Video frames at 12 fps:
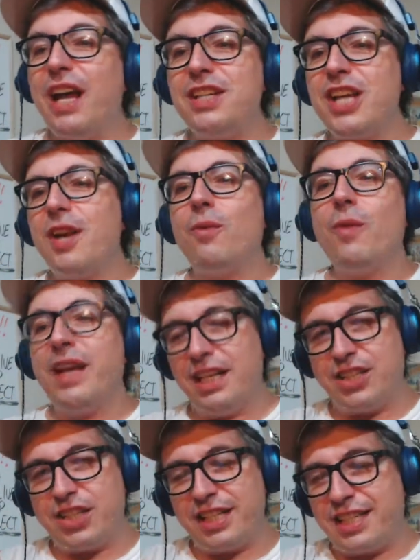a generation,
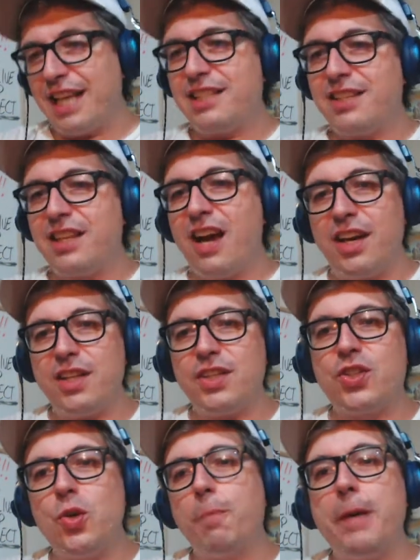and she says to the
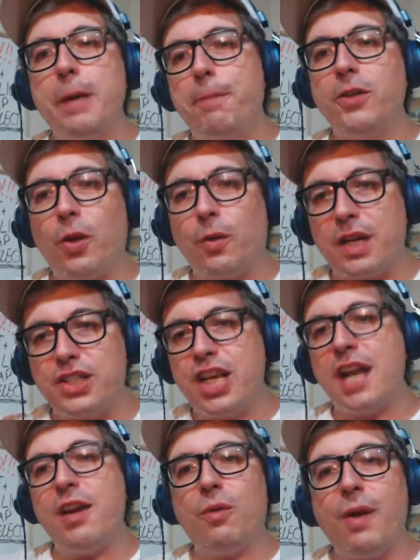audience, you people, you're a
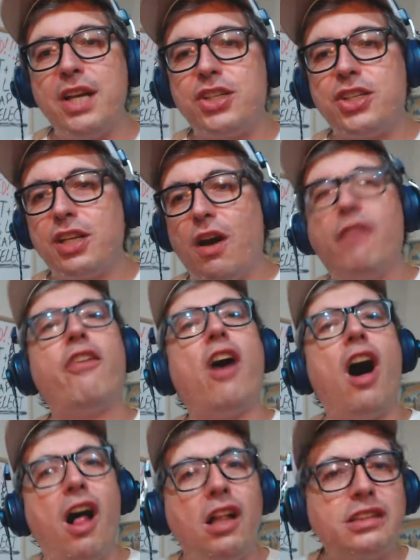generation of
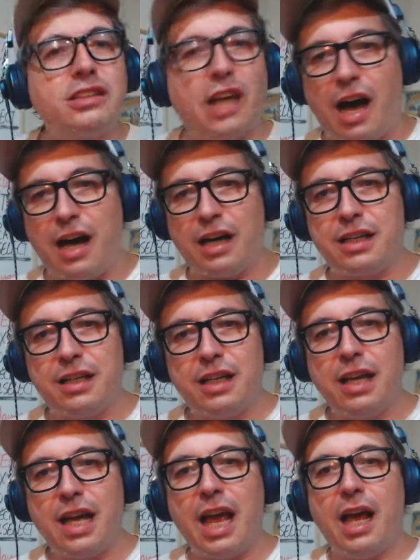all talk
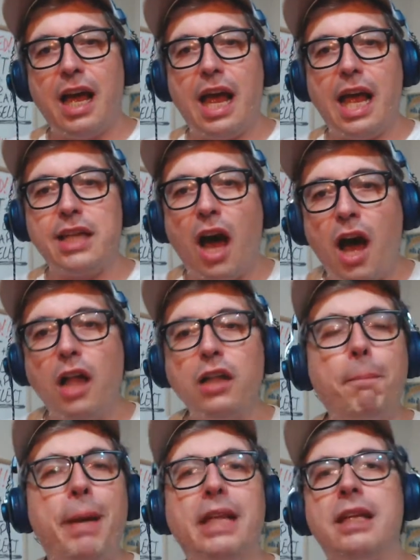and all
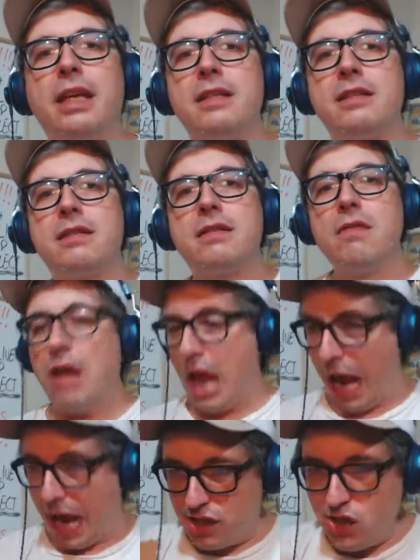opinions
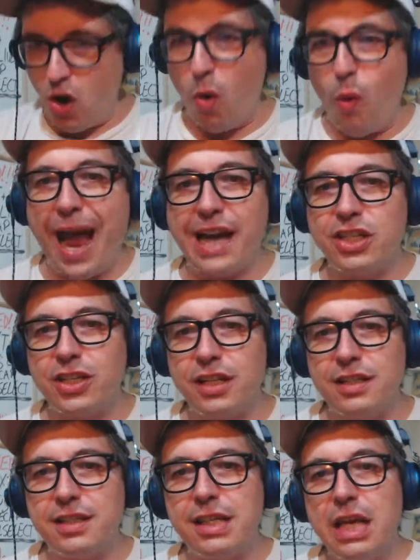and no
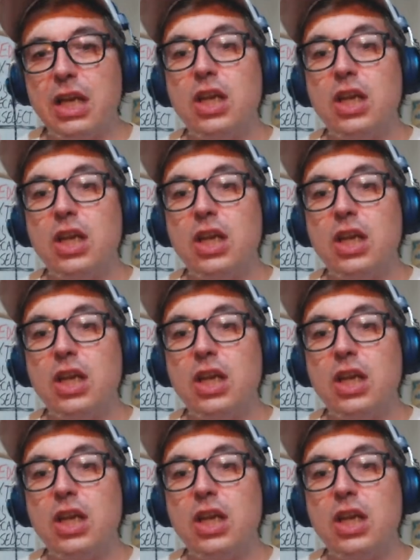actions,